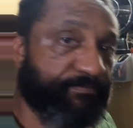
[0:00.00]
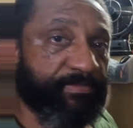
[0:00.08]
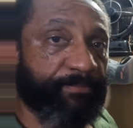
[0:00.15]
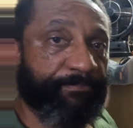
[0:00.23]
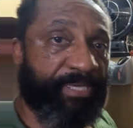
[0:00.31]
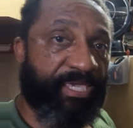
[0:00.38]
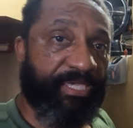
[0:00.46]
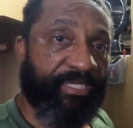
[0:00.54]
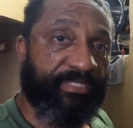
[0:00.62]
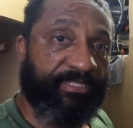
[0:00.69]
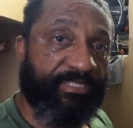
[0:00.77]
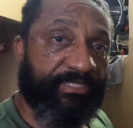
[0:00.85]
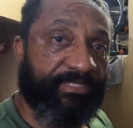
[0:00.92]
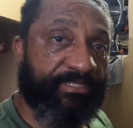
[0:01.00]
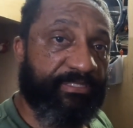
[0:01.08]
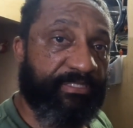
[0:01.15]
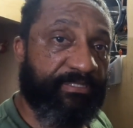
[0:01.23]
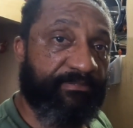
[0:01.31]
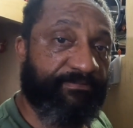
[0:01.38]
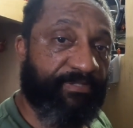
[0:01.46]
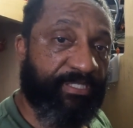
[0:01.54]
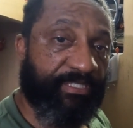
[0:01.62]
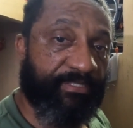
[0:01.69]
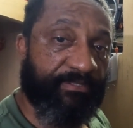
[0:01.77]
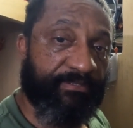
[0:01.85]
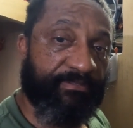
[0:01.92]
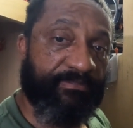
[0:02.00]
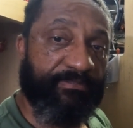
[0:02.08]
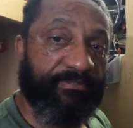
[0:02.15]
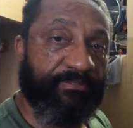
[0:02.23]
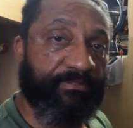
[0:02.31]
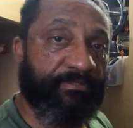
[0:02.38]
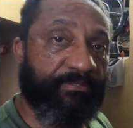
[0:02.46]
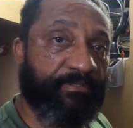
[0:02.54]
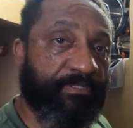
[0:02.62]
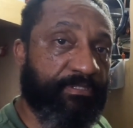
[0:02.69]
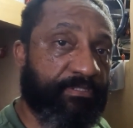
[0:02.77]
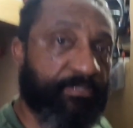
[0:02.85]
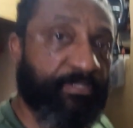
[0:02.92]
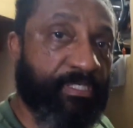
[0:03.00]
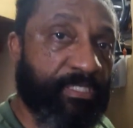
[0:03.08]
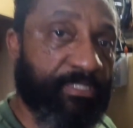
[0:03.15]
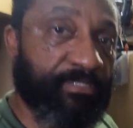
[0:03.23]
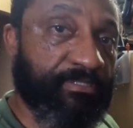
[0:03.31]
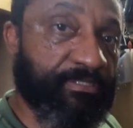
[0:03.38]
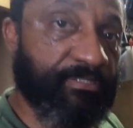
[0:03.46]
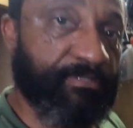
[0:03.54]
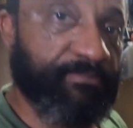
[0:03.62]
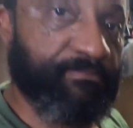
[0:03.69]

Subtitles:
the pan, let's see if I can get you guys